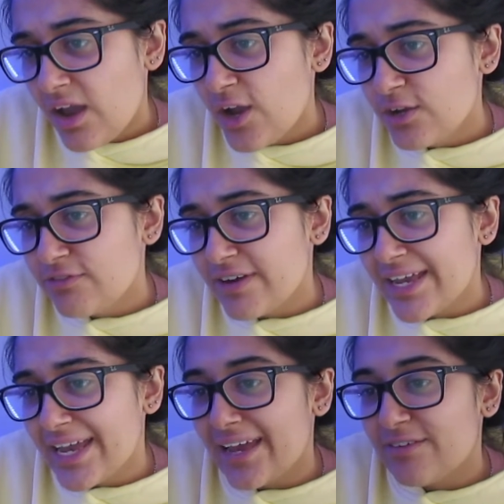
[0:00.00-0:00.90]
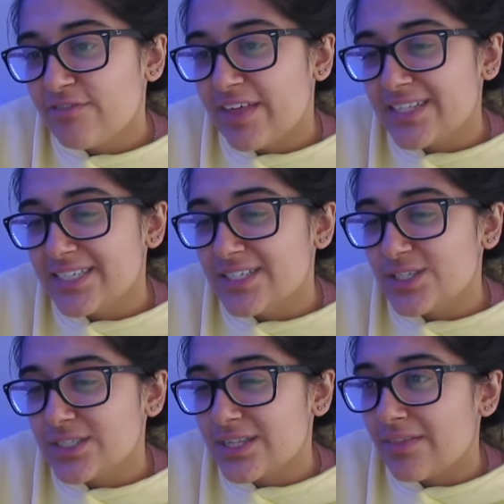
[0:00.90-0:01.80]
hopefully if they're
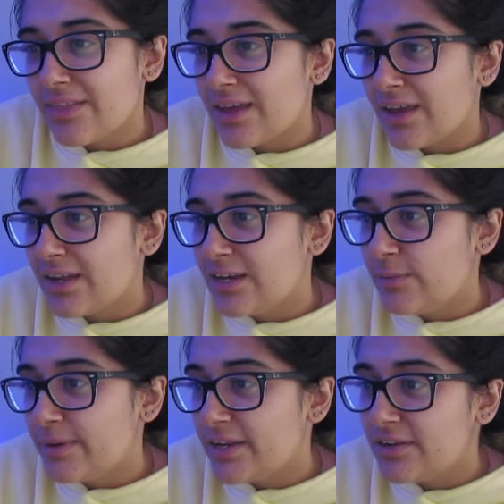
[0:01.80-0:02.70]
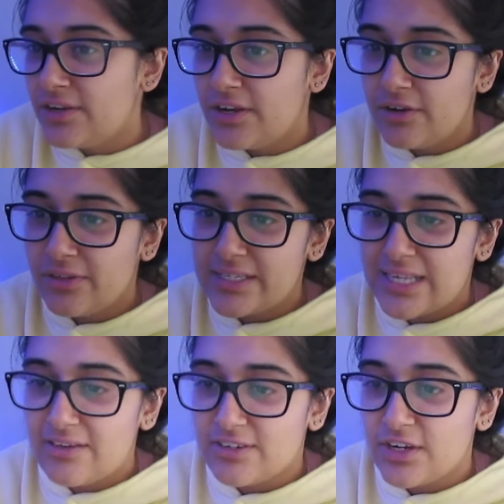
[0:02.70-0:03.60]
teaching something a little bit new
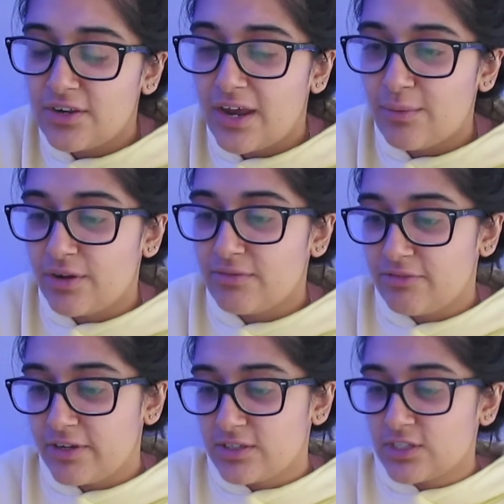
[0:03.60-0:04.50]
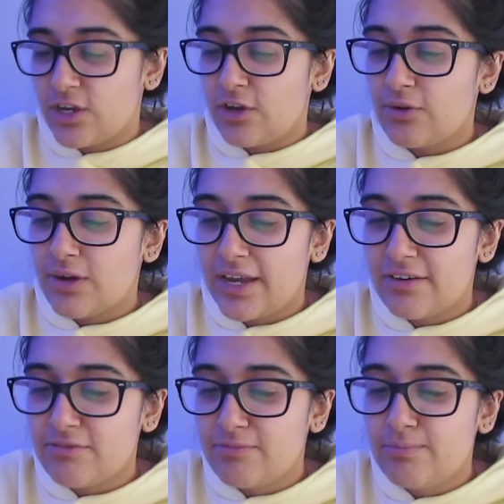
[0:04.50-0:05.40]
this afternoon, I won't feel so
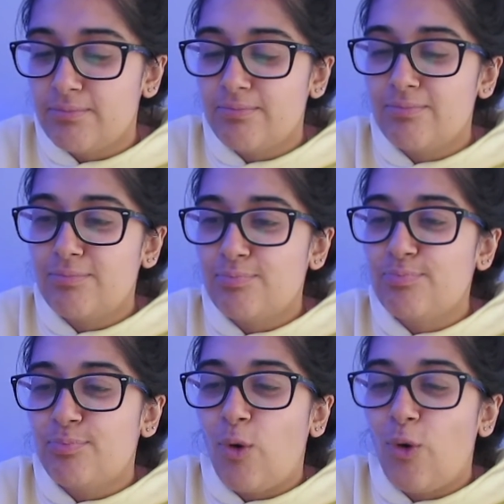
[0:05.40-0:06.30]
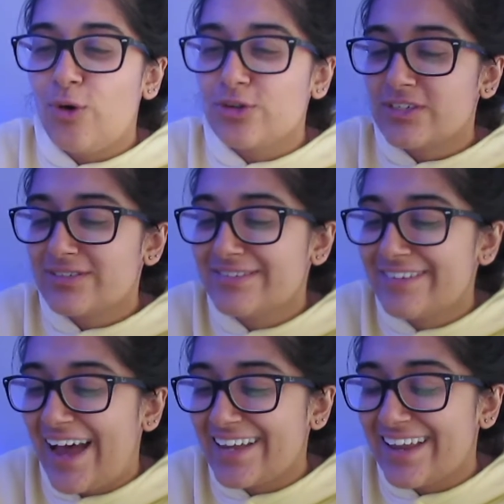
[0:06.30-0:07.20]
kind of bored
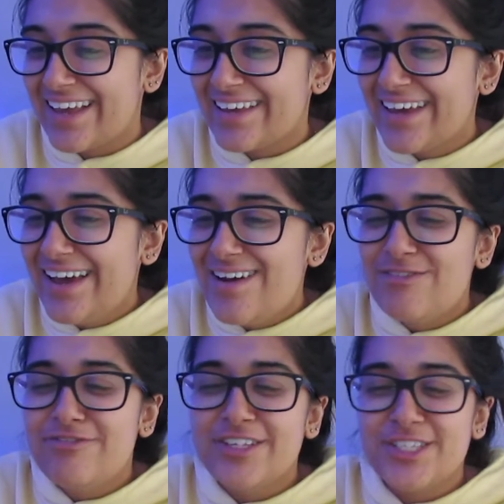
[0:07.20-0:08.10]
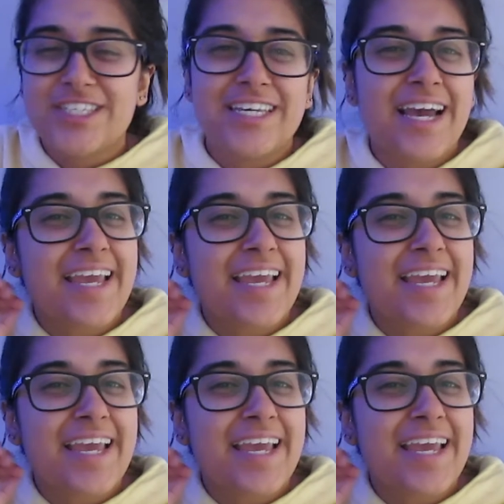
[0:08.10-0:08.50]
and like fidgety.